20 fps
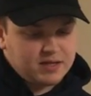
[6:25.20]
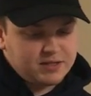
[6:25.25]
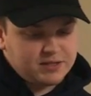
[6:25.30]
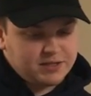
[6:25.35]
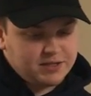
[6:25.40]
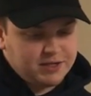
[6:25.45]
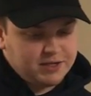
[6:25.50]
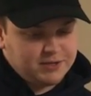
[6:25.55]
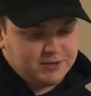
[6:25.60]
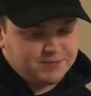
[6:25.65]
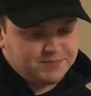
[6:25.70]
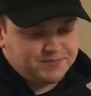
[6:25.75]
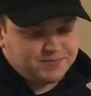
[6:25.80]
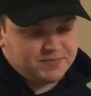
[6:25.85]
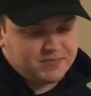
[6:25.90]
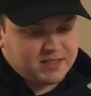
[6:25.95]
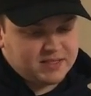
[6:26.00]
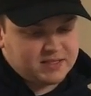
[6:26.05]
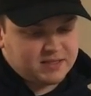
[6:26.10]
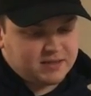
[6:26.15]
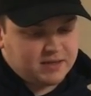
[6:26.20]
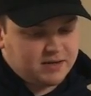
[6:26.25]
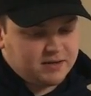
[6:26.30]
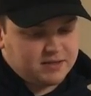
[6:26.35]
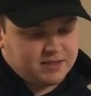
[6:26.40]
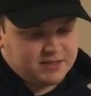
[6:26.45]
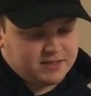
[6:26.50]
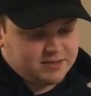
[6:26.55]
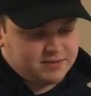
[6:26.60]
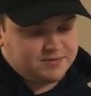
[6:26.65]
So this allowed
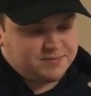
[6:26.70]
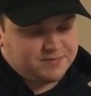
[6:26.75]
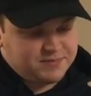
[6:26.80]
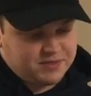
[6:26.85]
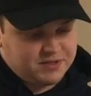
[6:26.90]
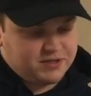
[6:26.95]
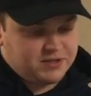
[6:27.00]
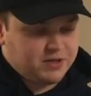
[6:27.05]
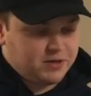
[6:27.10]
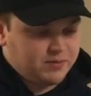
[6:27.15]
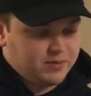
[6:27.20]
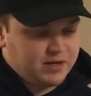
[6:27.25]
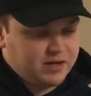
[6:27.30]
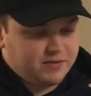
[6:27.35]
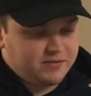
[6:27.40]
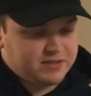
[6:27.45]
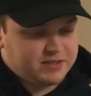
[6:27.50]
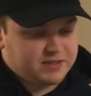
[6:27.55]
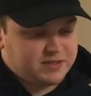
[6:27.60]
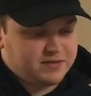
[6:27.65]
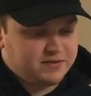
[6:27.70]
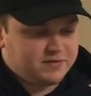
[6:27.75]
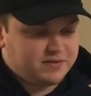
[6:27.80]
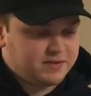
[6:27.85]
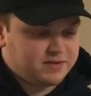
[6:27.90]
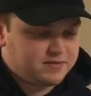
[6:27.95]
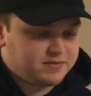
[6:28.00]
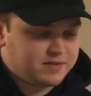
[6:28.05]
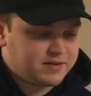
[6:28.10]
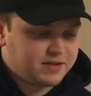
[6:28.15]
us to determine, obviously, if
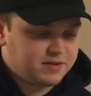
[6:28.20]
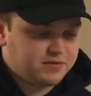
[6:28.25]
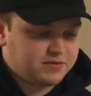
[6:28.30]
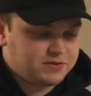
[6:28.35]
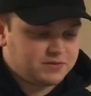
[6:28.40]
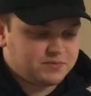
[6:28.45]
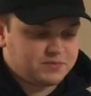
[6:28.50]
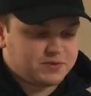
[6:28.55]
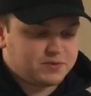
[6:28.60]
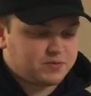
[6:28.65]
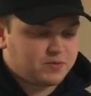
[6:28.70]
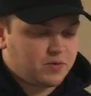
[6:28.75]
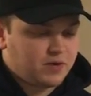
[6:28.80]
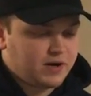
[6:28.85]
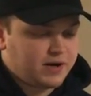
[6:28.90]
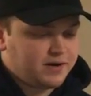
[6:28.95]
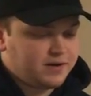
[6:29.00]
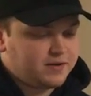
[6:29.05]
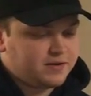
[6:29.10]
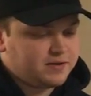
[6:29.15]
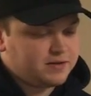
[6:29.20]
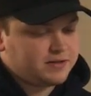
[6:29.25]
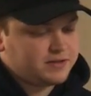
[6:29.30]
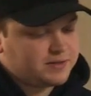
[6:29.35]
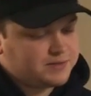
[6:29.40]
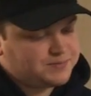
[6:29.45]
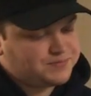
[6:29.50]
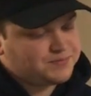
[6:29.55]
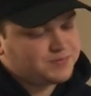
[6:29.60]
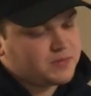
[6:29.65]
the dilution was required.
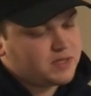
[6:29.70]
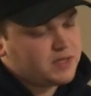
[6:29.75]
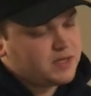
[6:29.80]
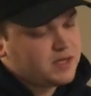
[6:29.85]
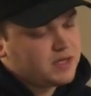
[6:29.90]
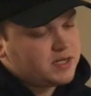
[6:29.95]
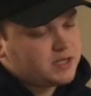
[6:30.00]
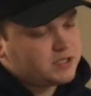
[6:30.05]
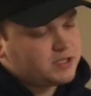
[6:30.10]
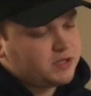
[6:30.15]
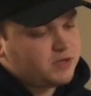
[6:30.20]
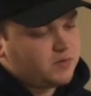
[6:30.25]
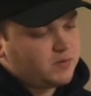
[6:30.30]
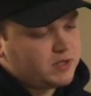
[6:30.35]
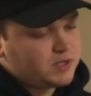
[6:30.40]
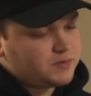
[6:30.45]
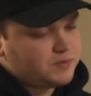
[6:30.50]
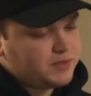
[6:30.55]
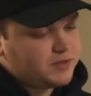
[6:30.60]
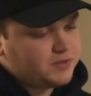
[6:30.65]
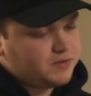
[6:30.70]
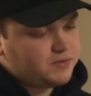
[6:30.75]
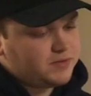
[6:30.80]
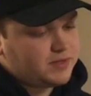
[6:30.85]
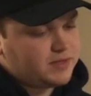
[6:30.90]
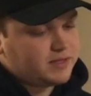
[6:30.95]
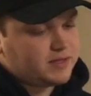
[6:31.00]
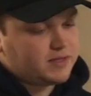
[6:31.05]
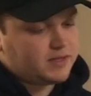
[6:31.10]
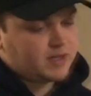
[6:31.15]
So once we knew
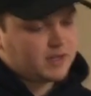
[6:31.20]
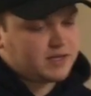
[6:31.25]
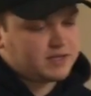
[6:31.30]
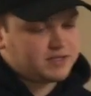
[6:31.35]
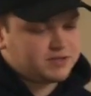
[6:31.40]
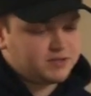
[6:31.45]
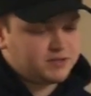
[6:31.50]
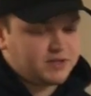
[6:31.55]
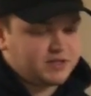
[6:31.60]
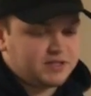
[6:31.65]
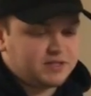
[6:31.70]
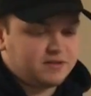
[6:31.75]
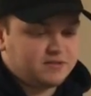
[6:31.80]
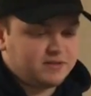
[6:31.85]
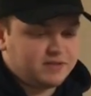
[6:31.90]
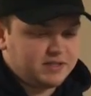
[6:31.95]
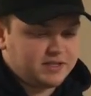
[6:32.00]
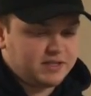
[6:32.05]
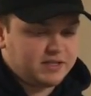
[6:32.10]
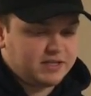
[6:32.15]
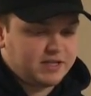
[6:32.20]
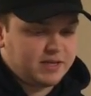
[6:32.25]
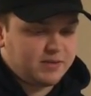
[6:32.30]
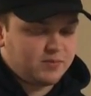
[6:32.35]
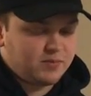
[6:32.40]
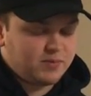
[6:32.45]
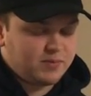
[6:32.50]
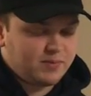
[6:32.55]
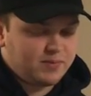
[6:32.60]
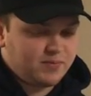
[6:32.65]
that the concentration of the DNA
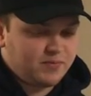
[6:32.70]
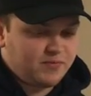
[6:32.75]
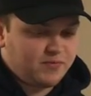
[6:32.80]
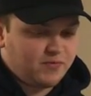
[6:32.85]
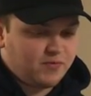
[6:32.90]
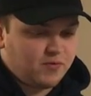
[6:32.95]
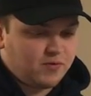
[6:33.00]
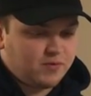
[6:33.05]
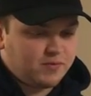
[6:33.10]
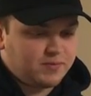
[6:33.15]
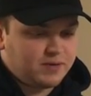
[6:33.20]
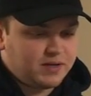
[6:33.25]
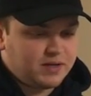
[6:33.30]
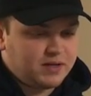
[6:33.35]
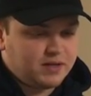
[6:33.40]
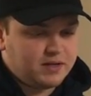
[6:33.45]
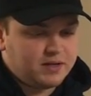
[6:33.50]
we performed